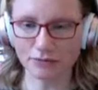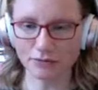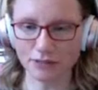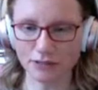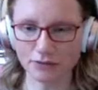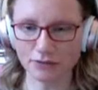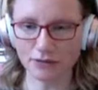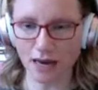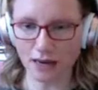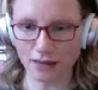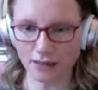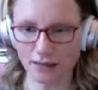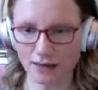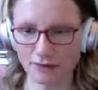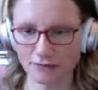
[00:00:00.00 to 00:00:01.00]
we do
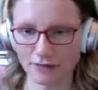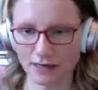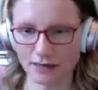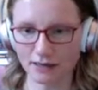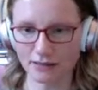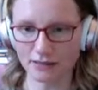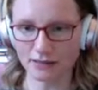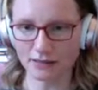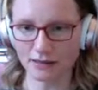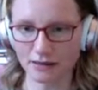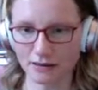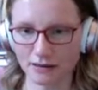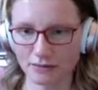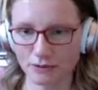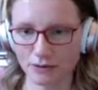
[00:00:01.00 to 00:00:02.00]
not have that as
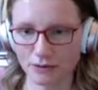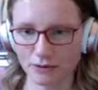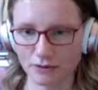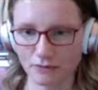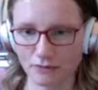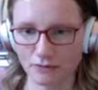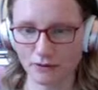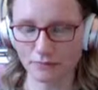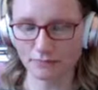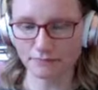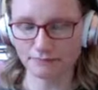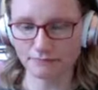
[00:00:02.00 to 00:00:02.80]
the protoform.